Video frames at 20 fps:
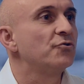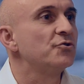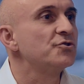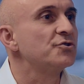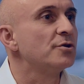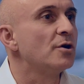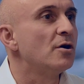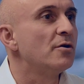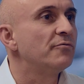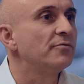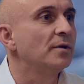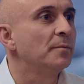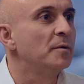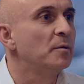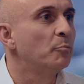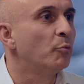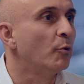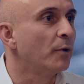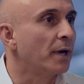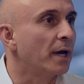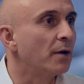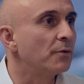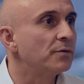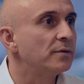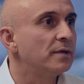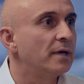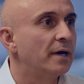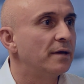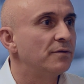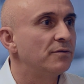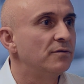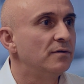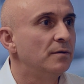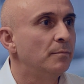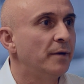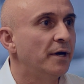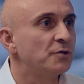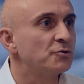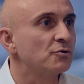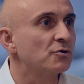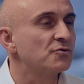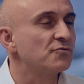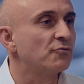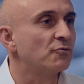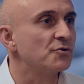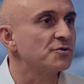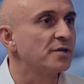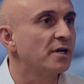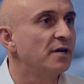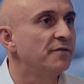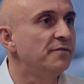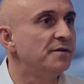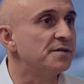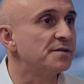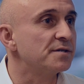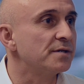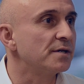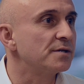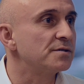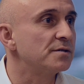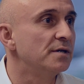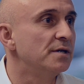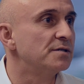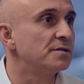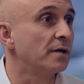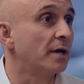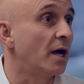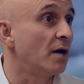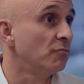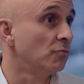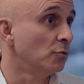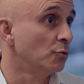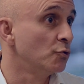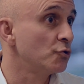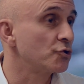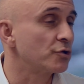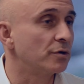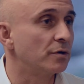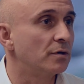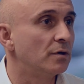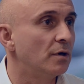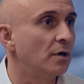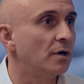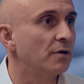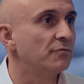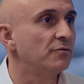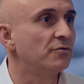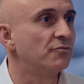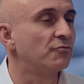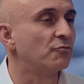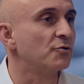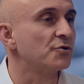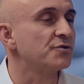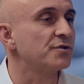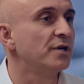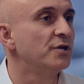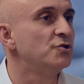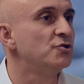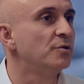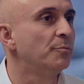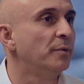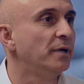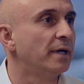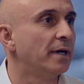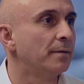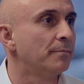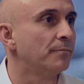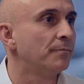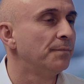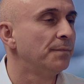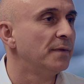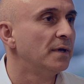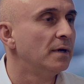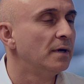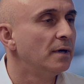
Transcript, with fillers: First off, let me point out that the Matrox 4Sight EV6 is an evolution of the 4Sight GPM.